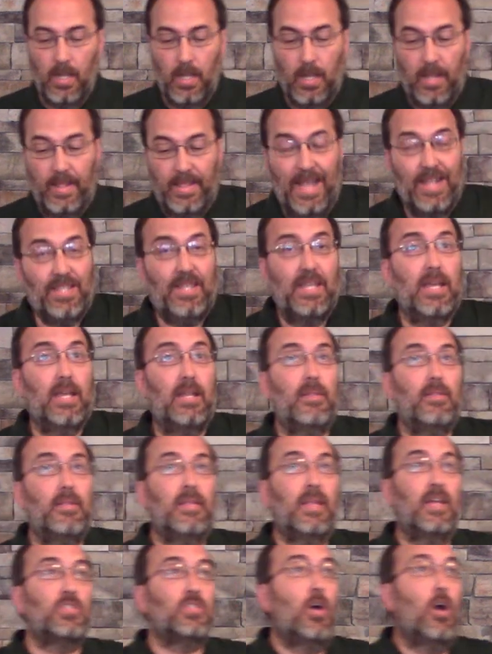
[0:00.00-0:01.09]
That's
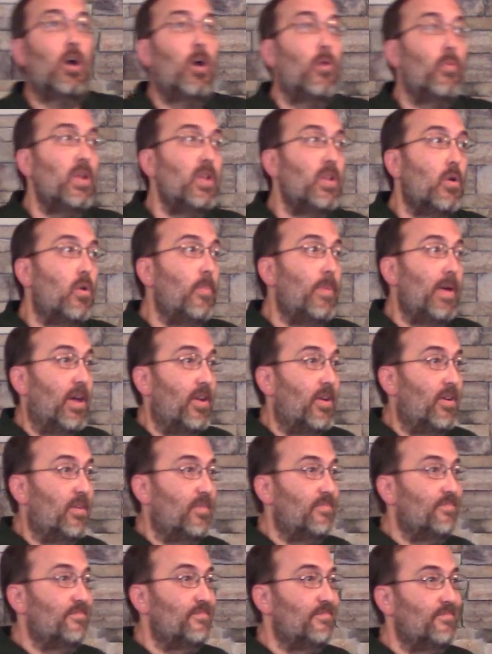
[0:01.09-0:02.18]
it. That's all we know about
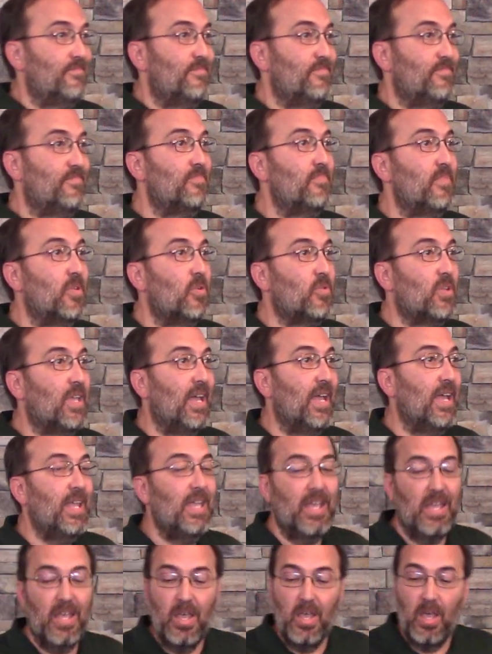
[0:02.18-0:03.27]
her.
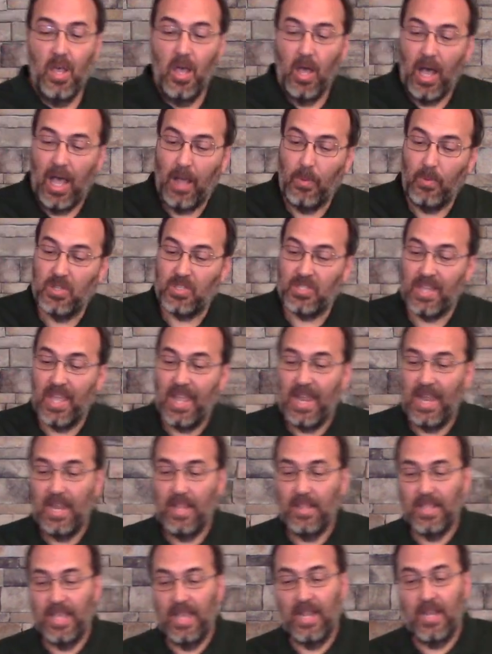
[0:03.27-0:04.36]
Okay? I would
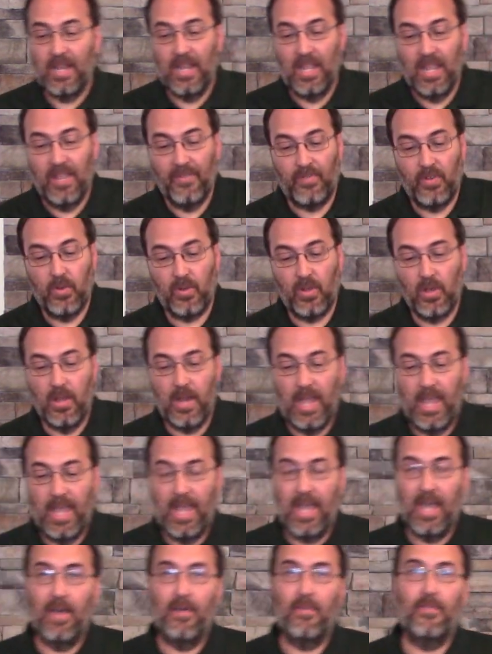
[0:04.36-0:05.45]
say that if you're going to
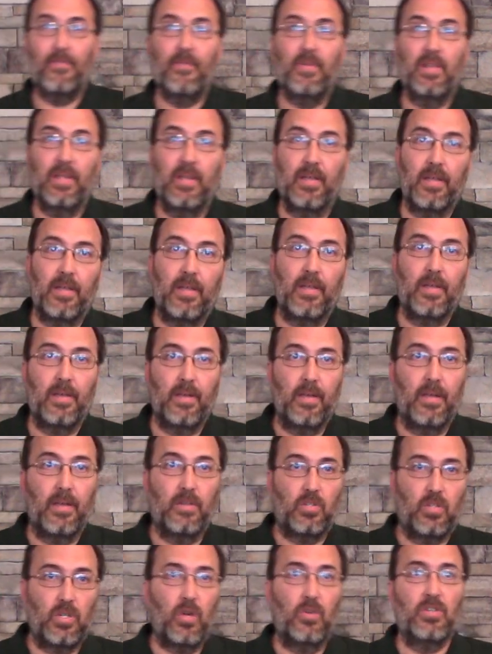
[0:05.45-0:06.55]
have
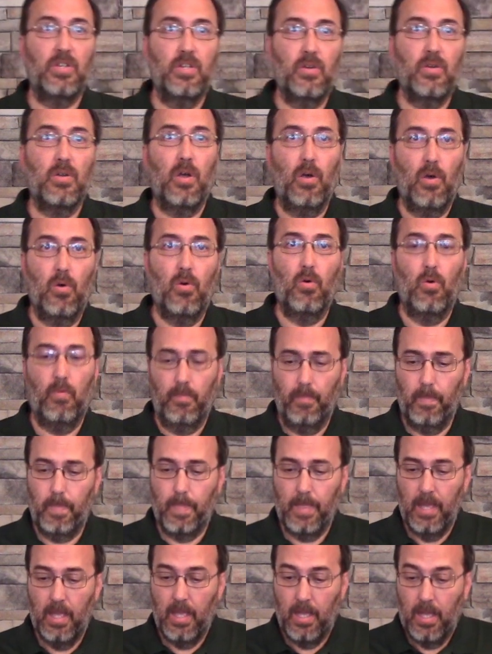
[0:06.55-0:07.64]
a church in your home,
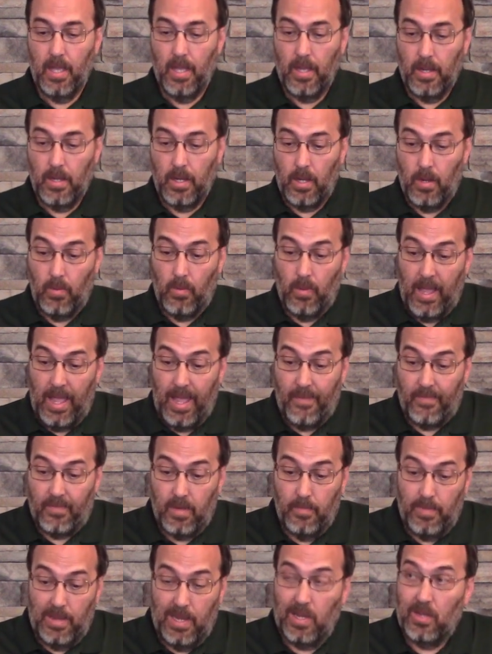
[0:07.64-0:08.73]
you
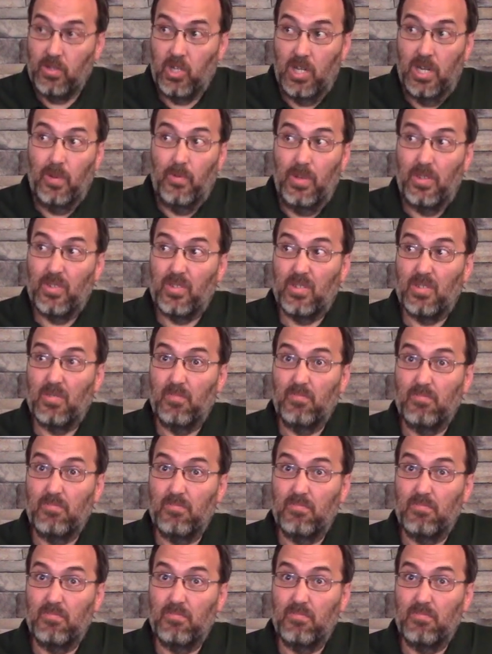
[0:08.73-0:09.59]
have to be generous,